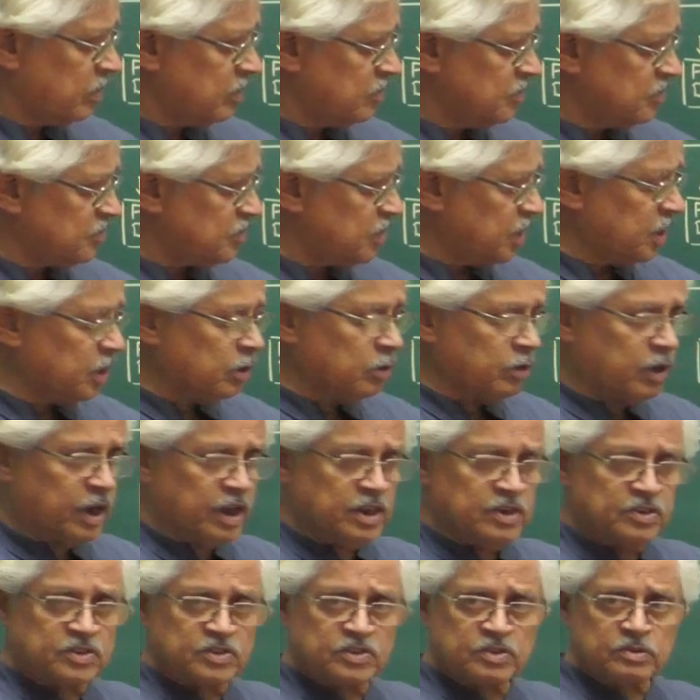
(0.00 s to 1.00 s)

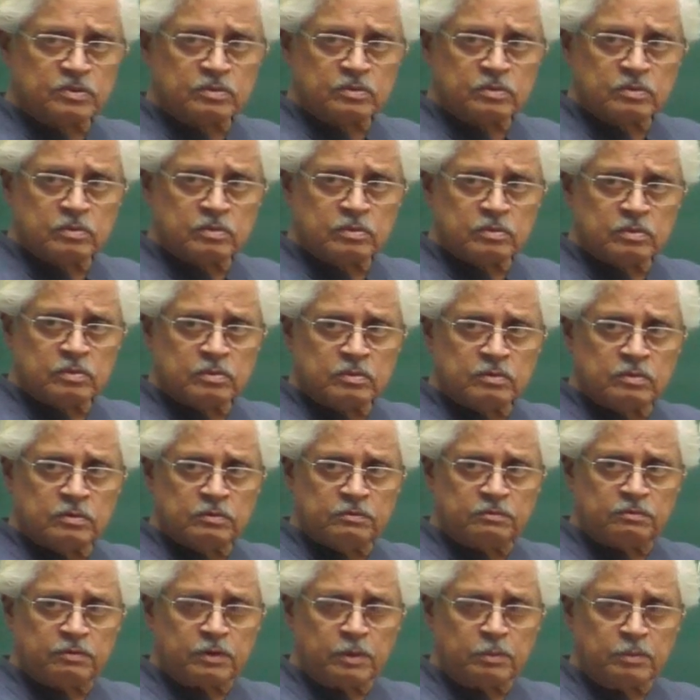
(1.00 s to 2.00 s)
cytokines
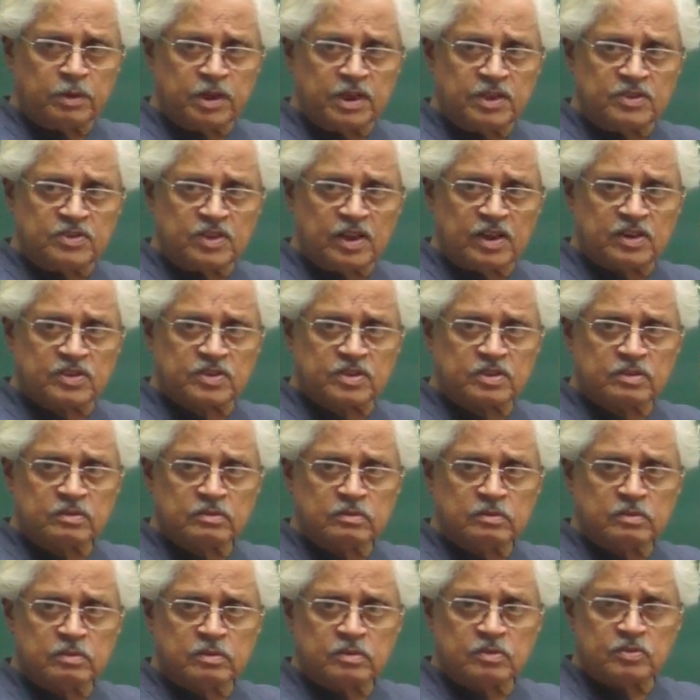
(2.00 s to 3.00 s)
from T cells,
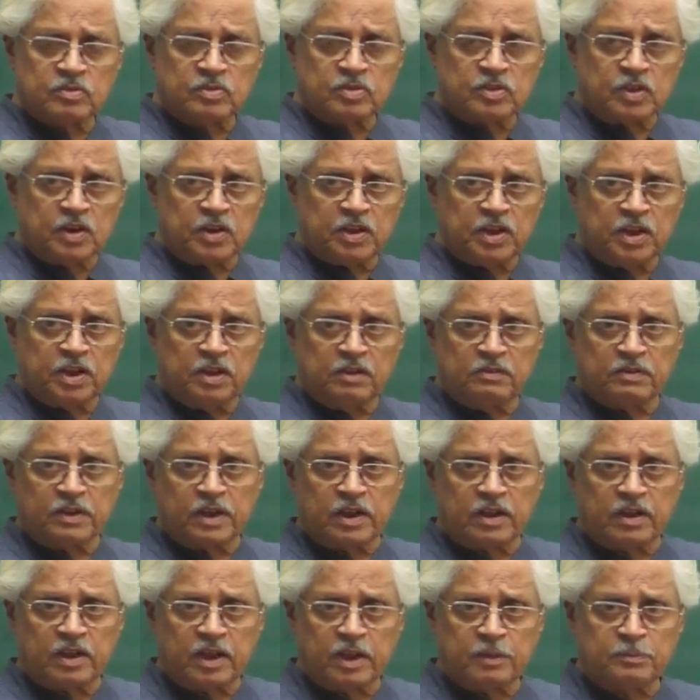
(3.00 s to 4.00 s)
30
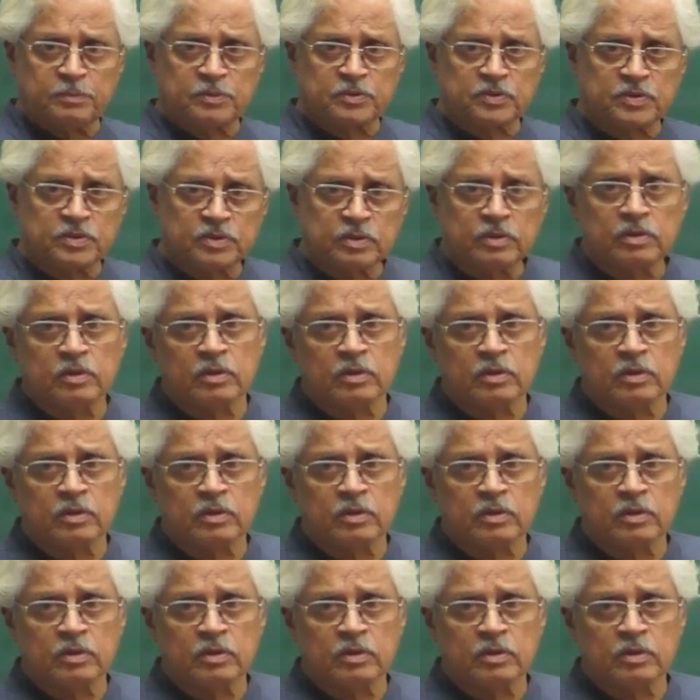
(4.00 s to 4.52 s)
different types,